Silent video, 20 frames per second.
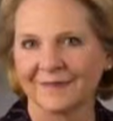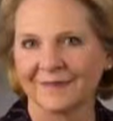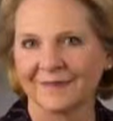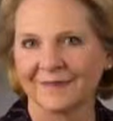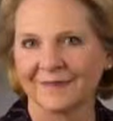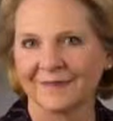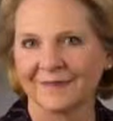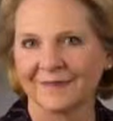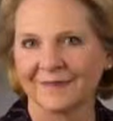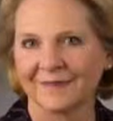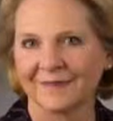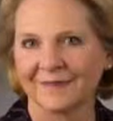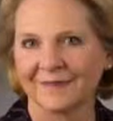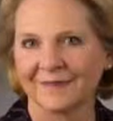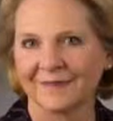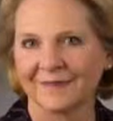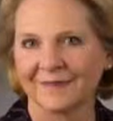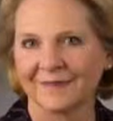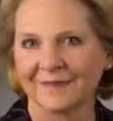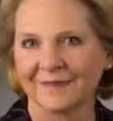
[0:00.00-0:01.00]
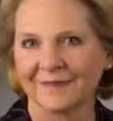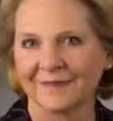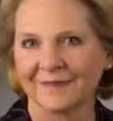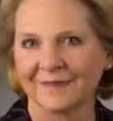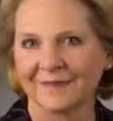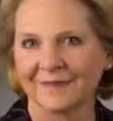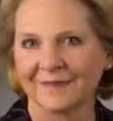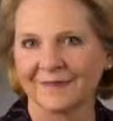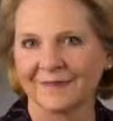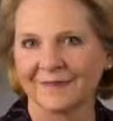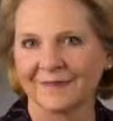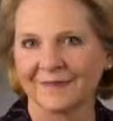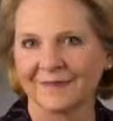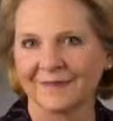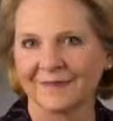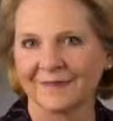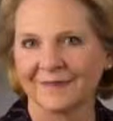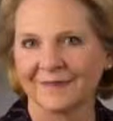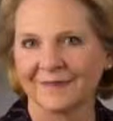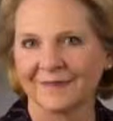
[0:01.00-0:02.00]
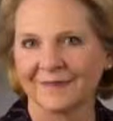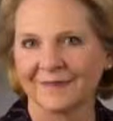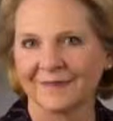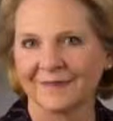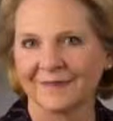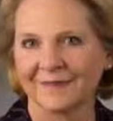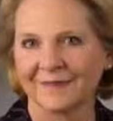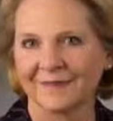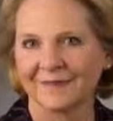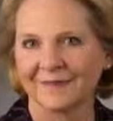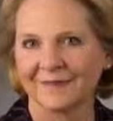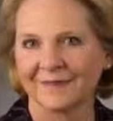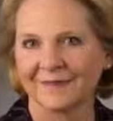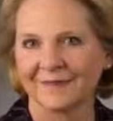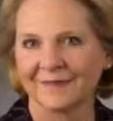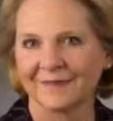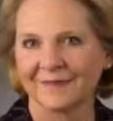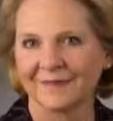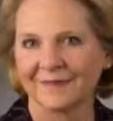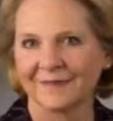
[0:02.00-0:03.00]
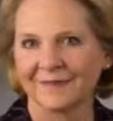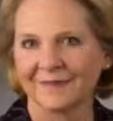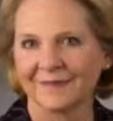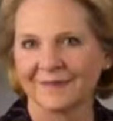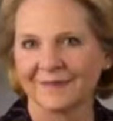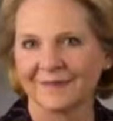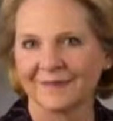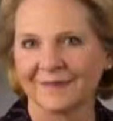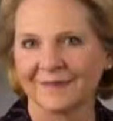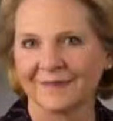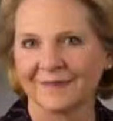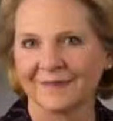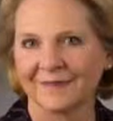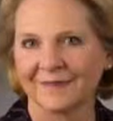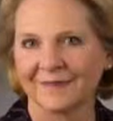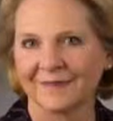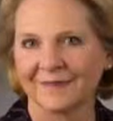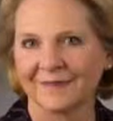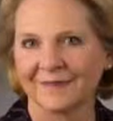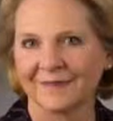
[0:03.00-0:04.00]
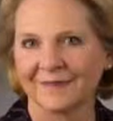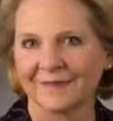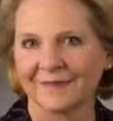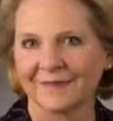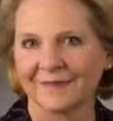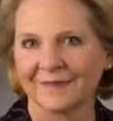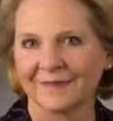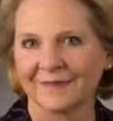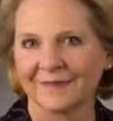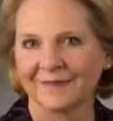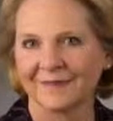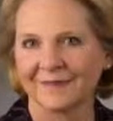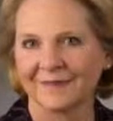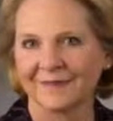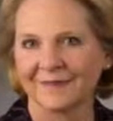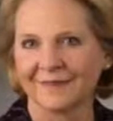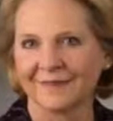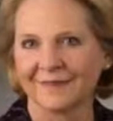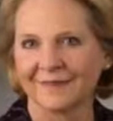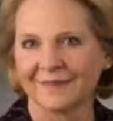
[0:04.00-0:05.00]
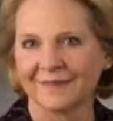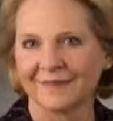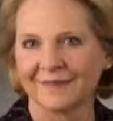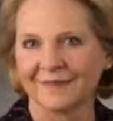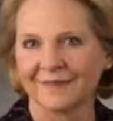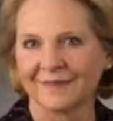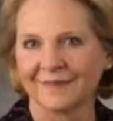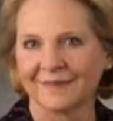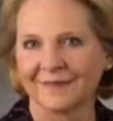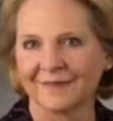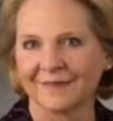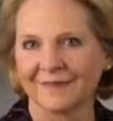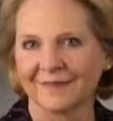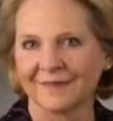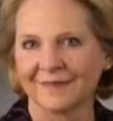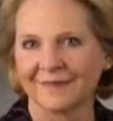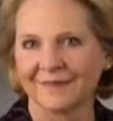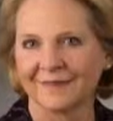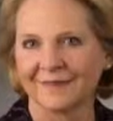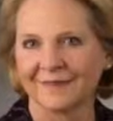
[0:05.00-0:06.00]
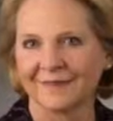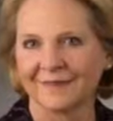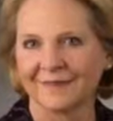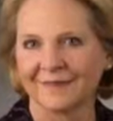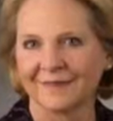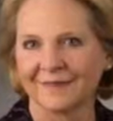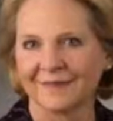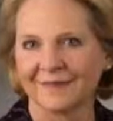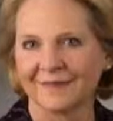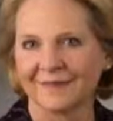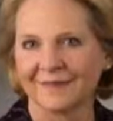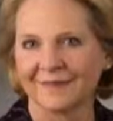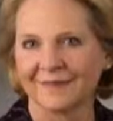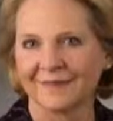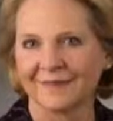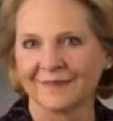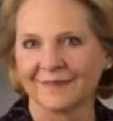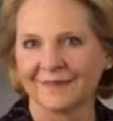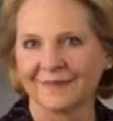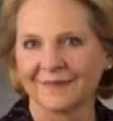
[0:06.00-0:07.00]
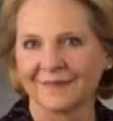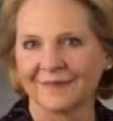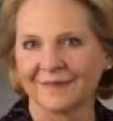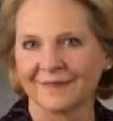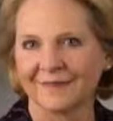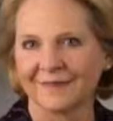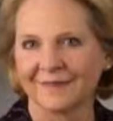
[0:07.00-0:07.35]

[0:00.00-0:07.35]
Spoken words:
This person isn't speaking.